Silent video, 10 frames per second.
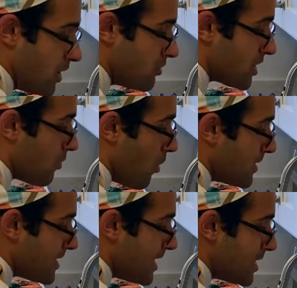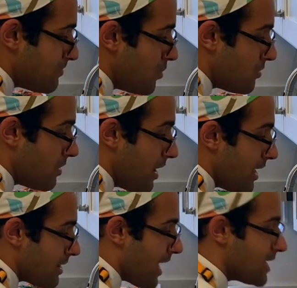using 1 teaspoon.
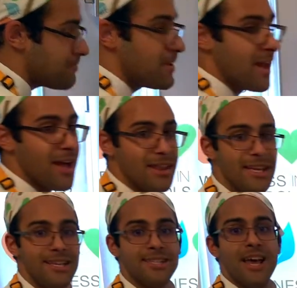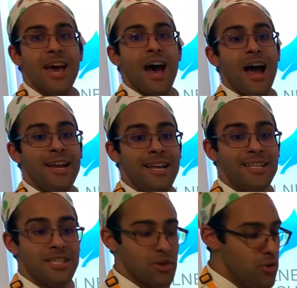Last but not least, I need
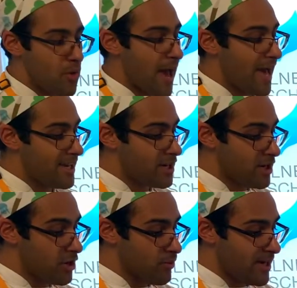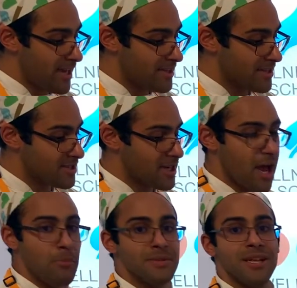to add in an ingredient that's going to
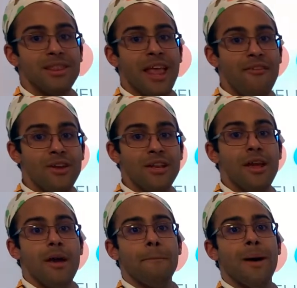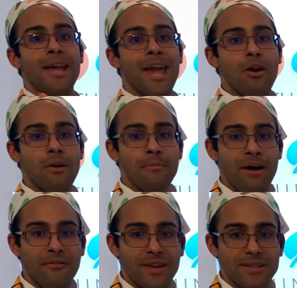help to leaven my carrot
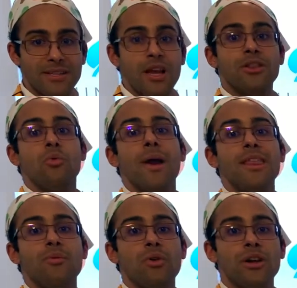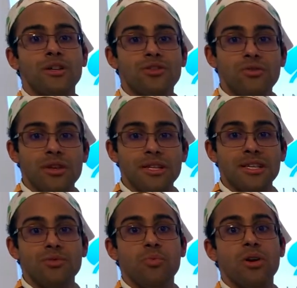muffins. The way that we're going to do this
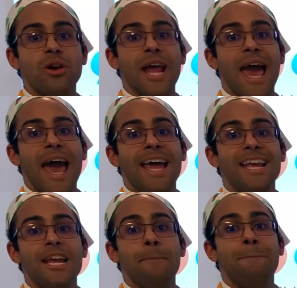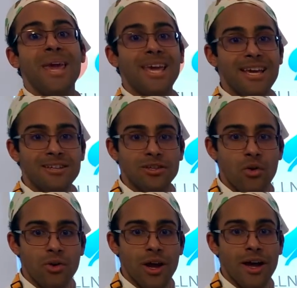is we're going to add in baking
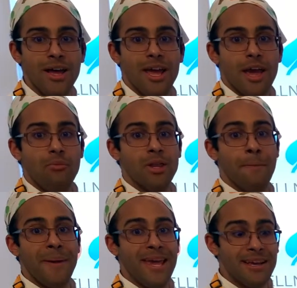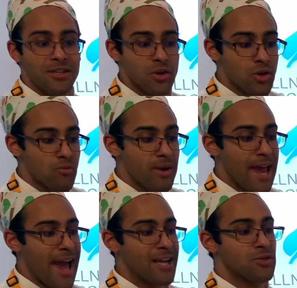soda. And when the baking soda
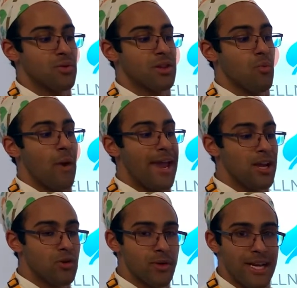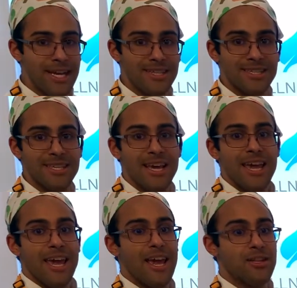reacts with the wet ingredients,
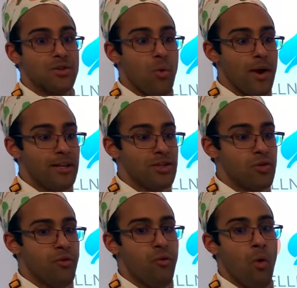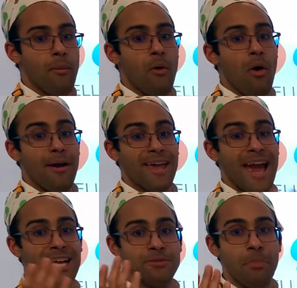it's going to form
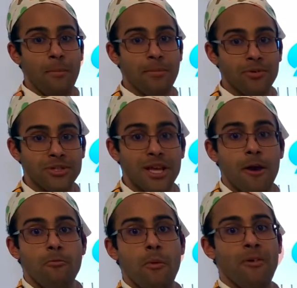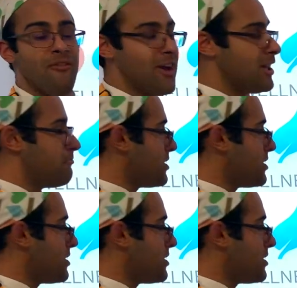gas bubbles when we finally put